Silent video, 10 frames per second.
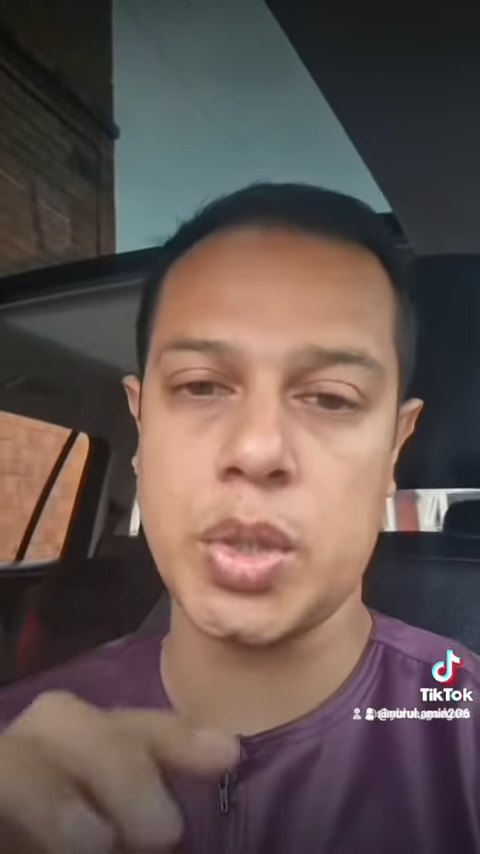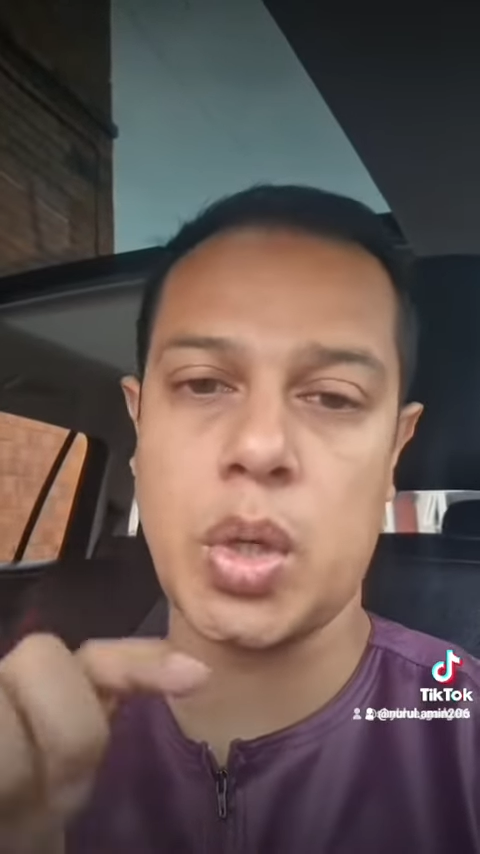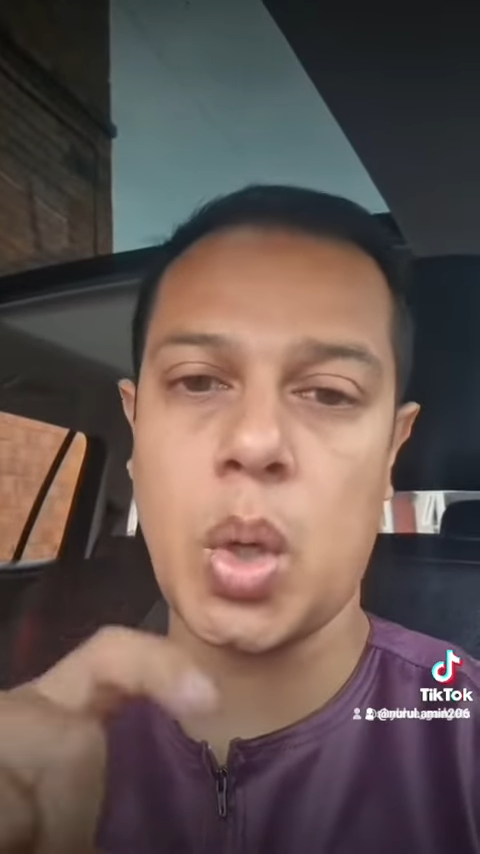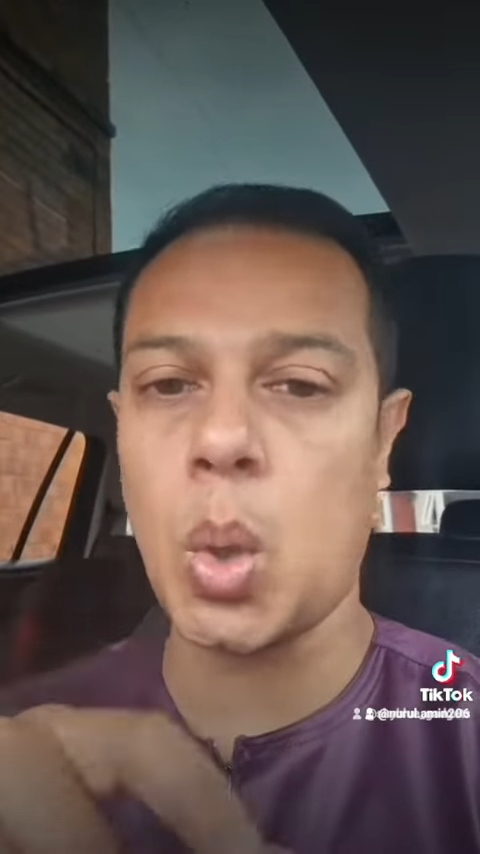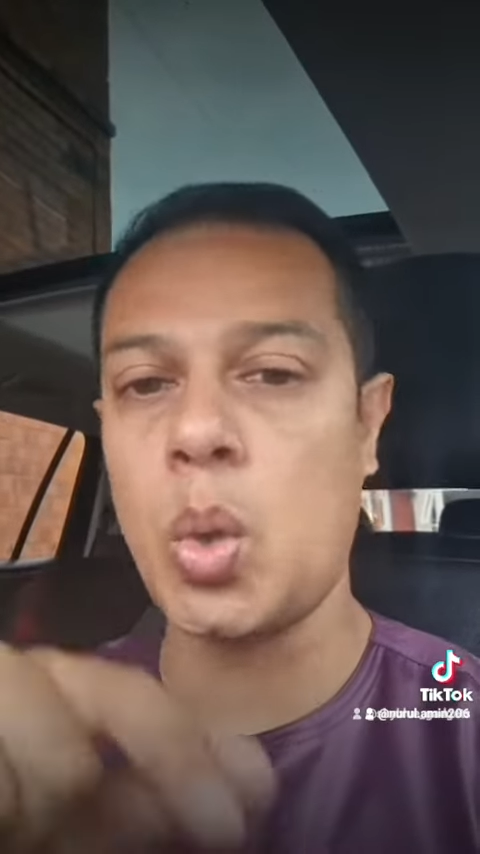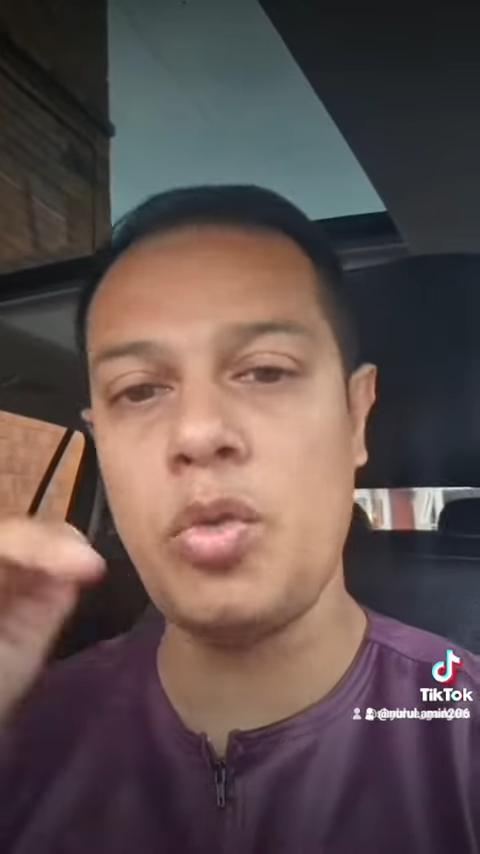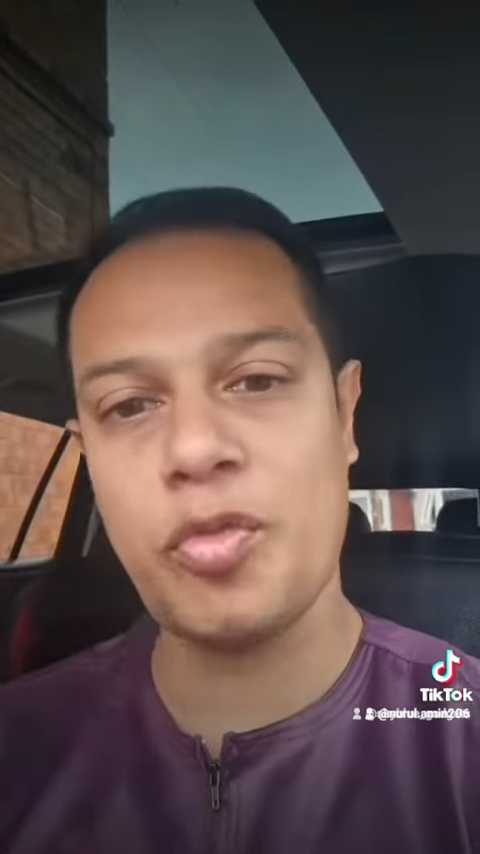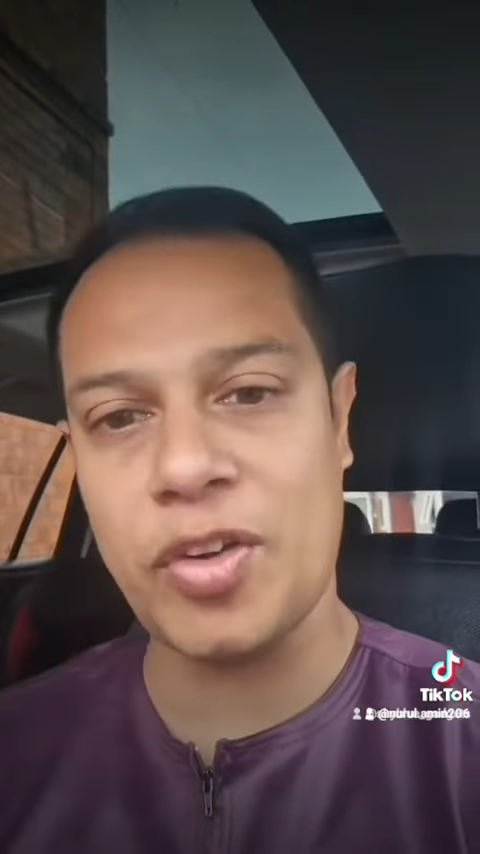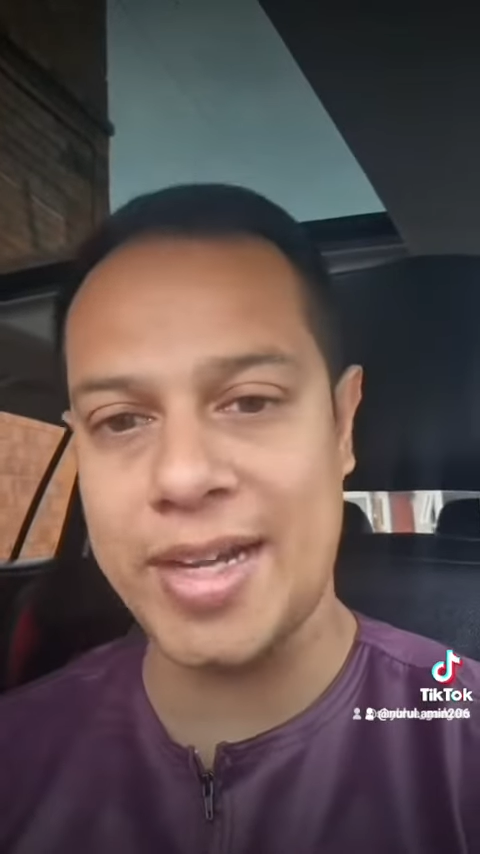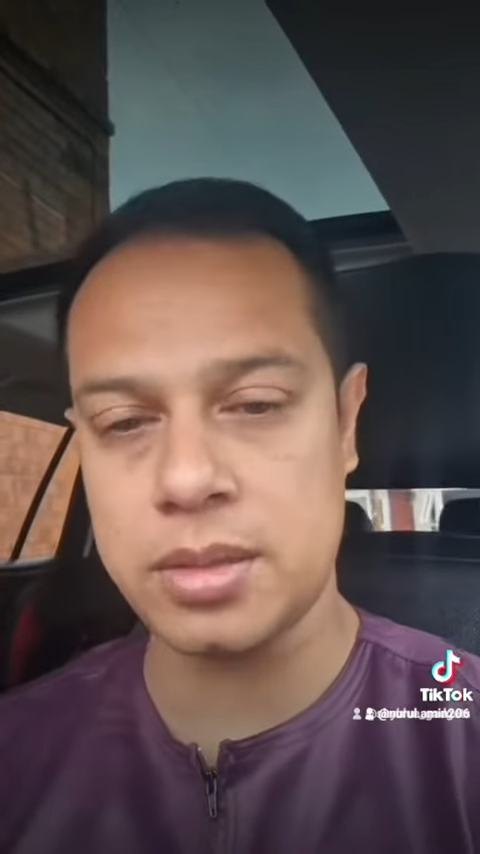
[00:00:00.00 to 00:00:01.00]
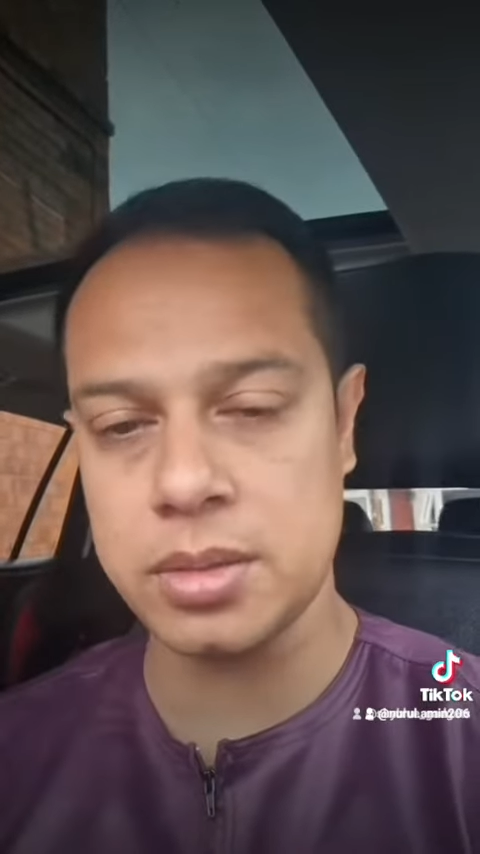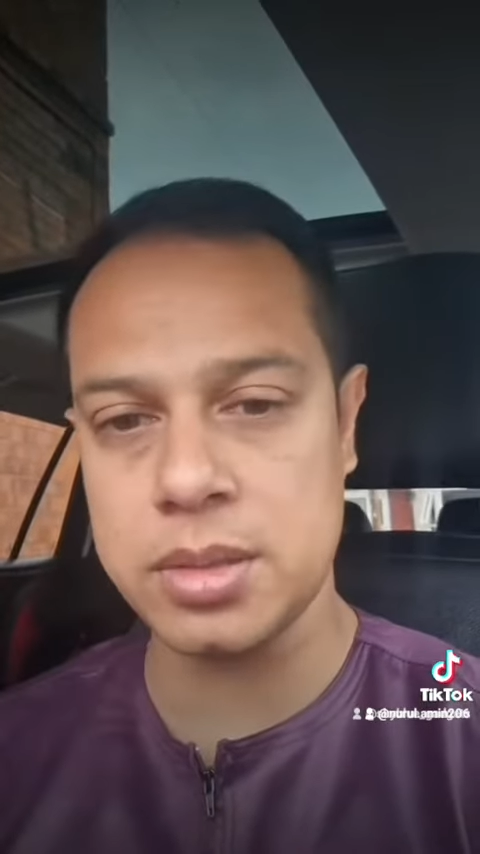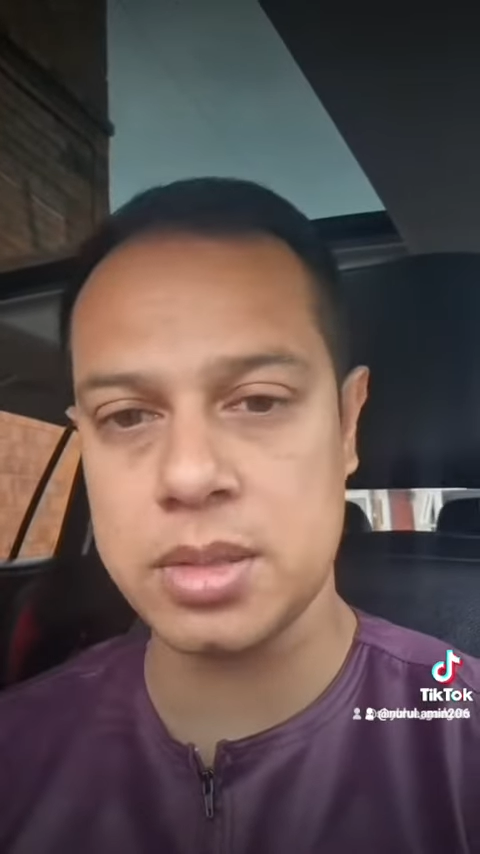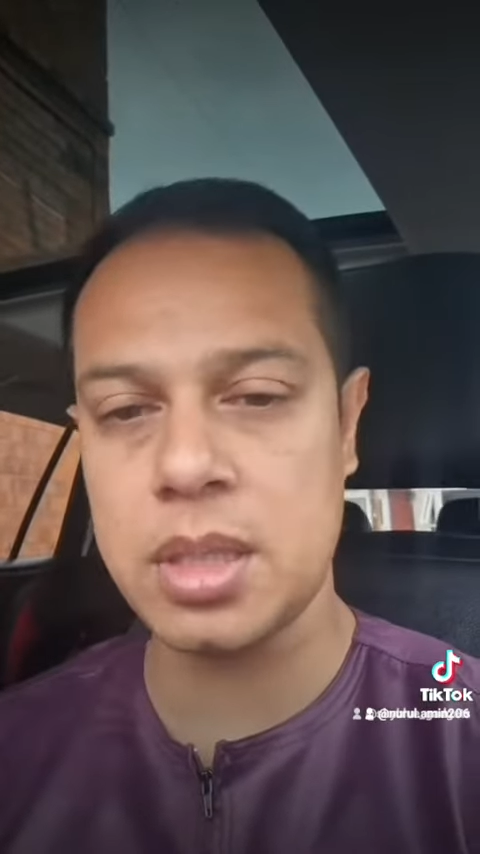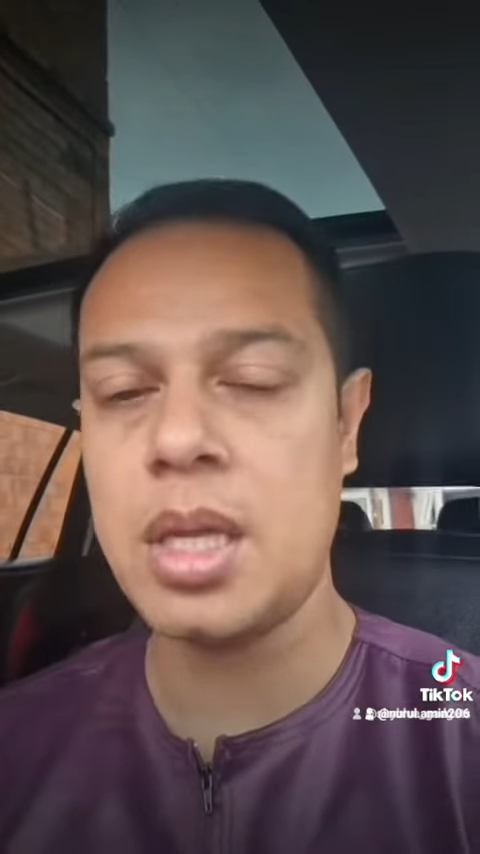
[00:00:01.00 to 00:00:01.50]
all files
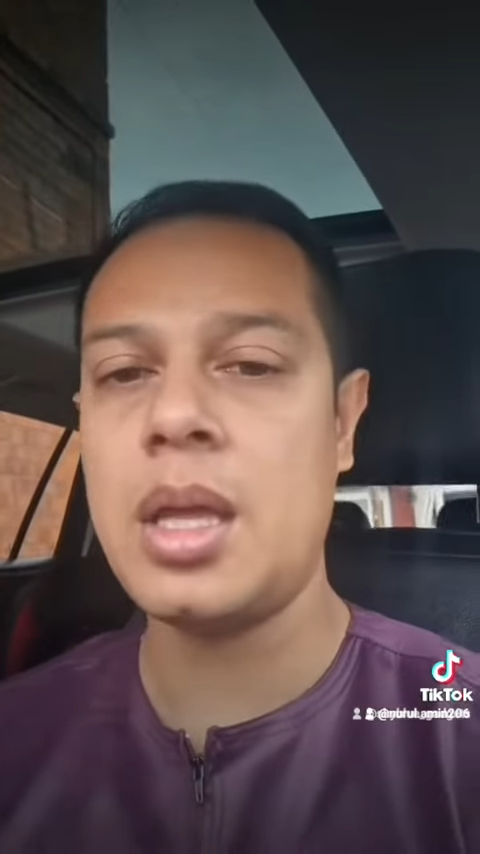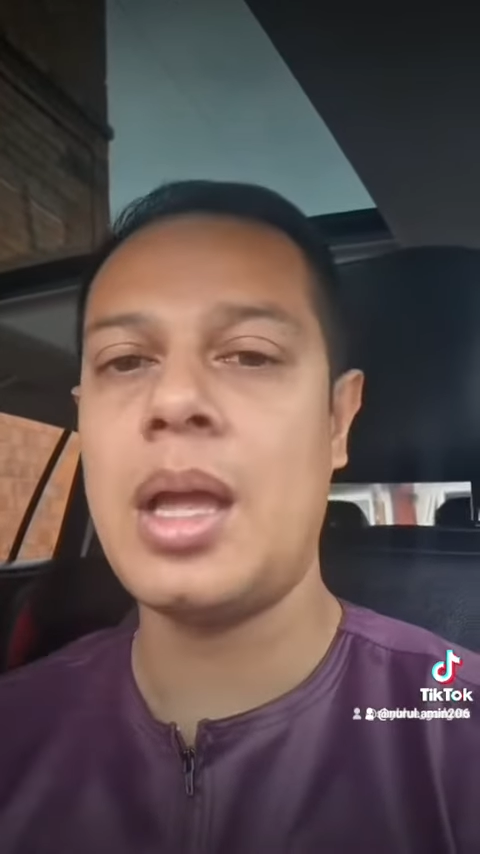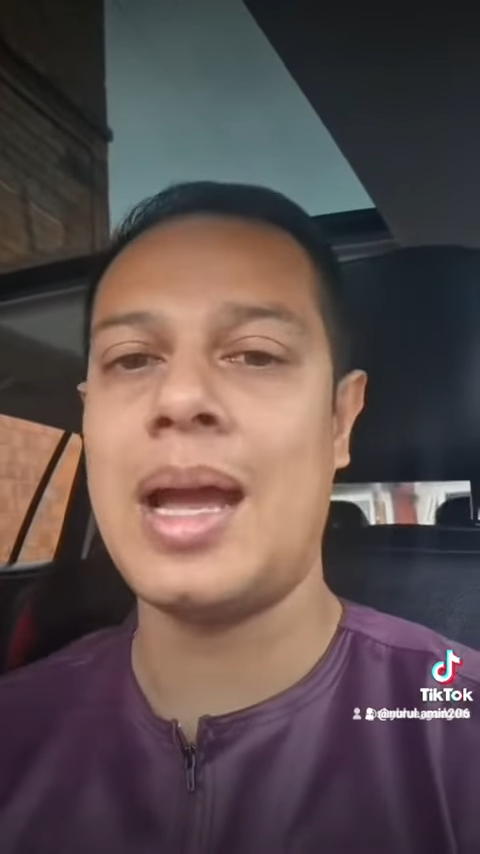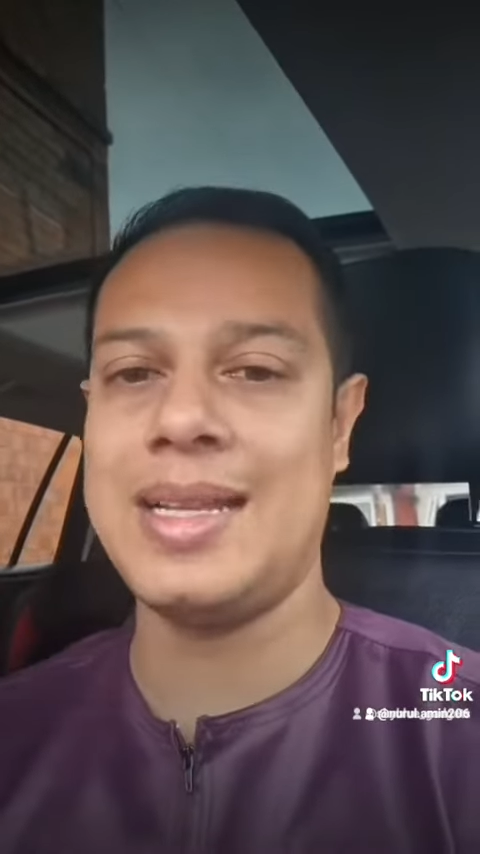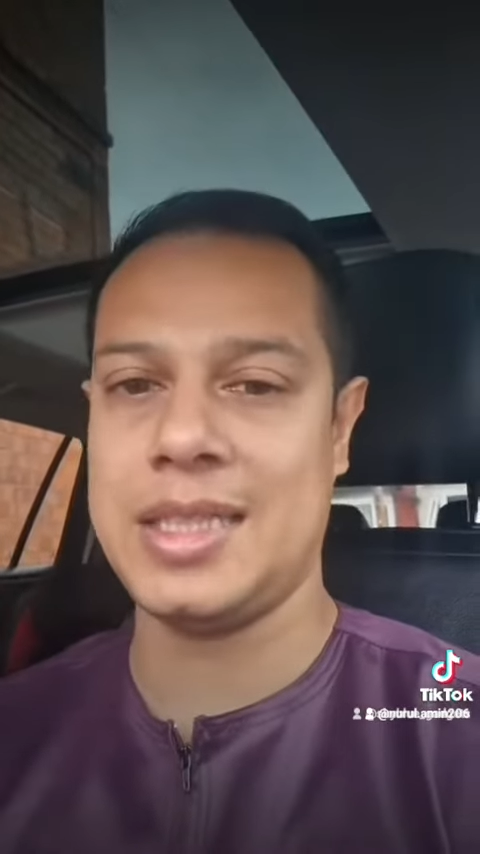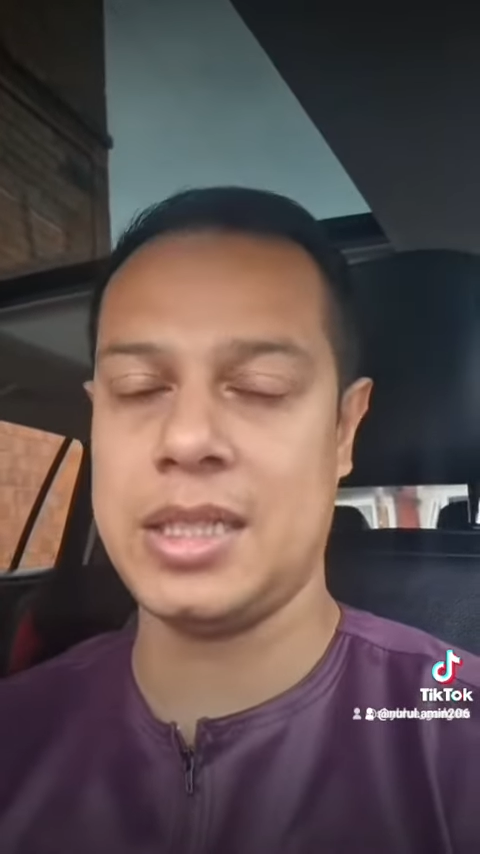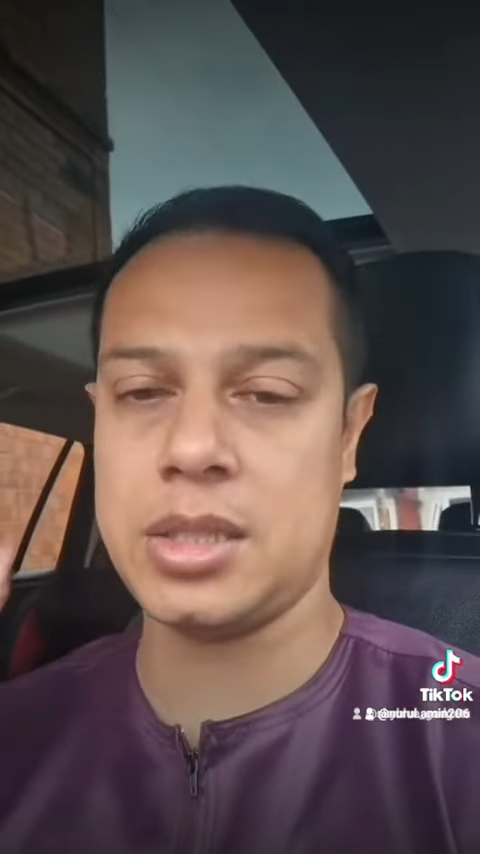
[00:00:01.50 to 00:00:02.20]
and then